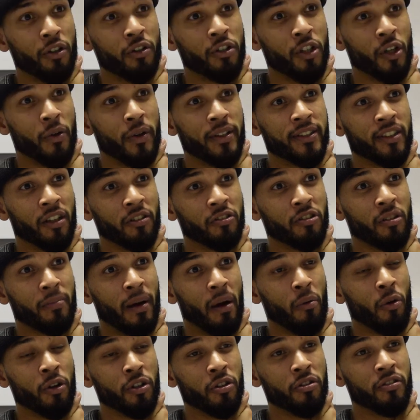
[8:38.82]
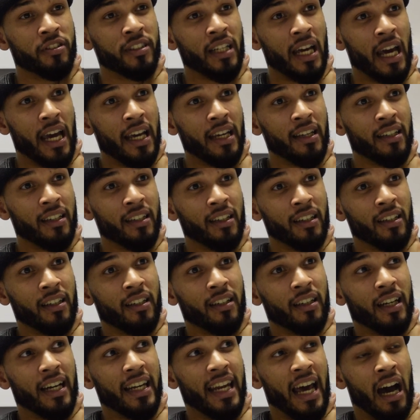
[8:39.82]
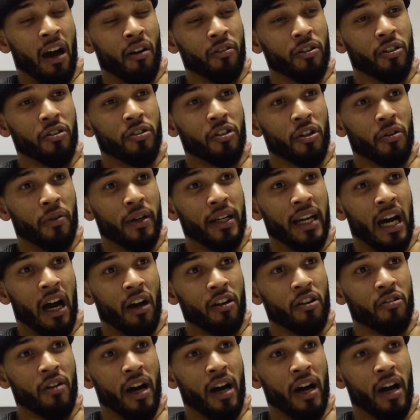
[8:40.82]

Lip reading: you do, it's also about what you say and how you do and how you